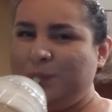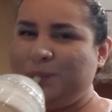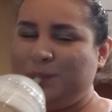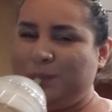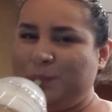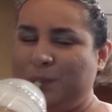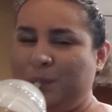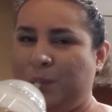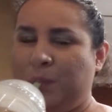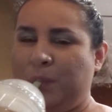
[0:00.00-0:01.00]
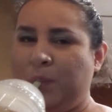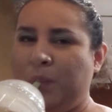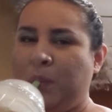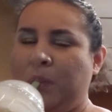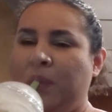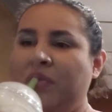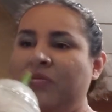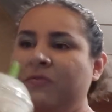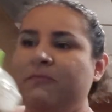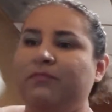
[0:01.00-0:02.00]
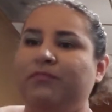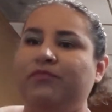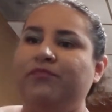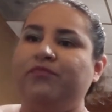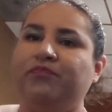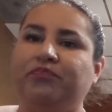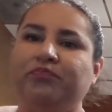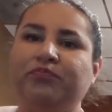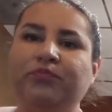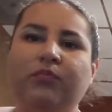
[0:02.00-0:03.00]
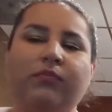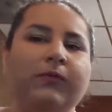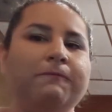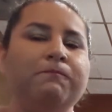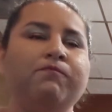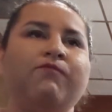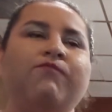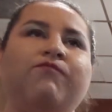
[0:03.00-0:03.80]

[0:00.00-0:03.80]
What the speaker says: The person shown says nothing.